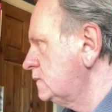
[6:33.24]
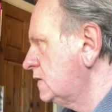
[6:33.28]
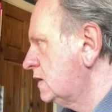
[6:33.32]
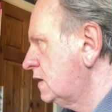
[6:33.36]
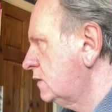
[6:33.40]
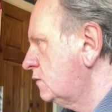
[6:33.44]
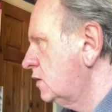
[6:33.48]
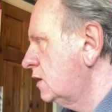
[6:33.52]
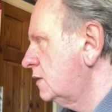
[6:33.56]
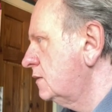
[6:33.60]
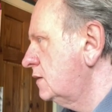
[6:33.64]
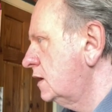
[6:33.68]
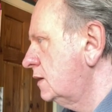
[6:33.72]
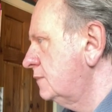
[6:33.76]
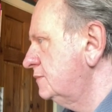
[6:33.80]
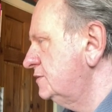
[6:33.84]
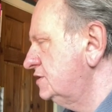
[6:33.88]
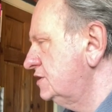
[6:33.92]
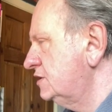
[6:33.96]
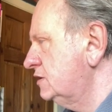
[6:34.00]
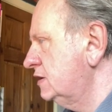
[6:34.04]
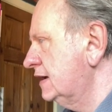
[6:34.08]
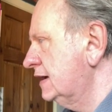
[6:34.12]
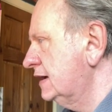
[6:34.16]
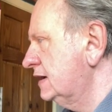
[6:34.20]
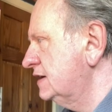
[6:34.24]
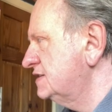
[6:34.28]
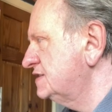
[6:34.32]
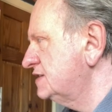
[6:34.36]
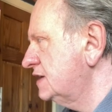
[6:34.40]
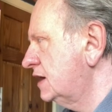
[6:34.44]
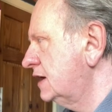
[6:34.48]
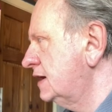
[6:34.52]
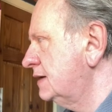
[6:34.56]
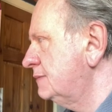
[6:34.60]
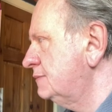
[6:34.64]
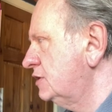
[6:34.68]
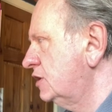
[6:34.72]
What I'm doing is
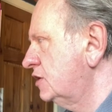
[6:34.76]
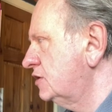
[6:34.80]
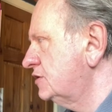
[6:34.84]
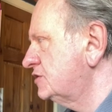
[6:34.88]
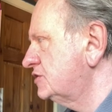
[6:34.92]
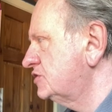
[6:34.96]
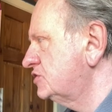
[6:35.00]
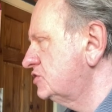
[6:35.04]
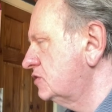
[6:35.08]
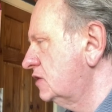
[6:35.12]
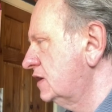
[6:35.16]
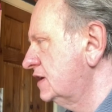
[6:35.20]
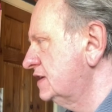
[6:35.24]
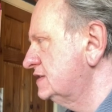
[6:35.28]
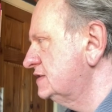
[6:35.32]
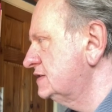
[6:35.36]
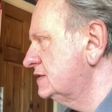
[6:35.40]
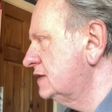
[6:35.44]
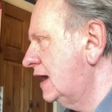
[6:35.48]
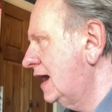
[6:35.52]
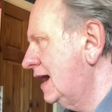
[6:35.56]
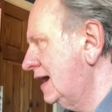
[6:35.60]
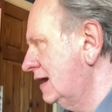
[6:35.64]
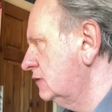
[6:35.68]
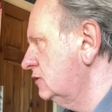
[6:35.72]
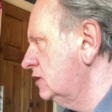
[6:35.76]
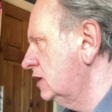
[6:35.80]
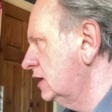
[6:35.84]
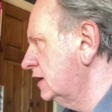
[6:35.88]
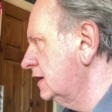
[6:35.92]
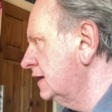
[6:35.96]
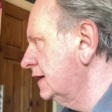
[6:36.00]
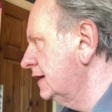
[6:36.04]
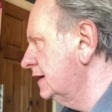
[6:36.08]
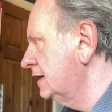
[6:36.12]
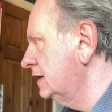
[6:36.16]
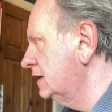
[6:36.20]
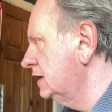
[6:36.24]
I'm not trying to
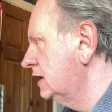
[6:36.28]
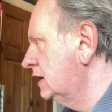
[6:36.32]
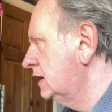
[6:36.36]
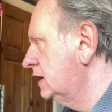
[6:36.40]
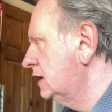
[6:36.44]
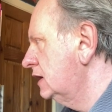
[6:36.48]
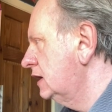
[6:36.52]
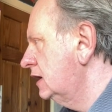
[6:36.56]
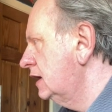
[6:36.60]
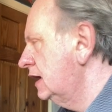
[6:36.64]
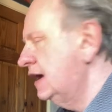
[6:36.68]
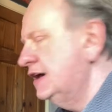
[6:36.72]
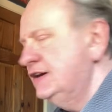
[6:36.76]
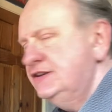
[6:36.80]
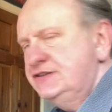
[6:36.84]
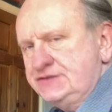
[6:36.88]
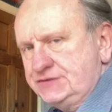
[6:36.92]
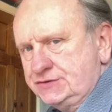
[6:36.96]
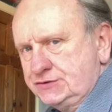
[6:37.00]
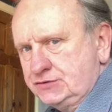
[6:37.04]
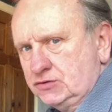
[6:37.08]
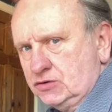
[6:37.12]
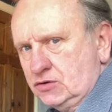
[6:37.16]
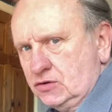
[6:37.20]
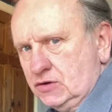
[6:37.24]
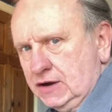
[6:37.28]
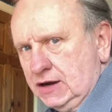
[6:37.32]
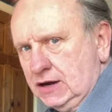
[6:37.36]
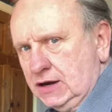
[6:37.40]
outline a story.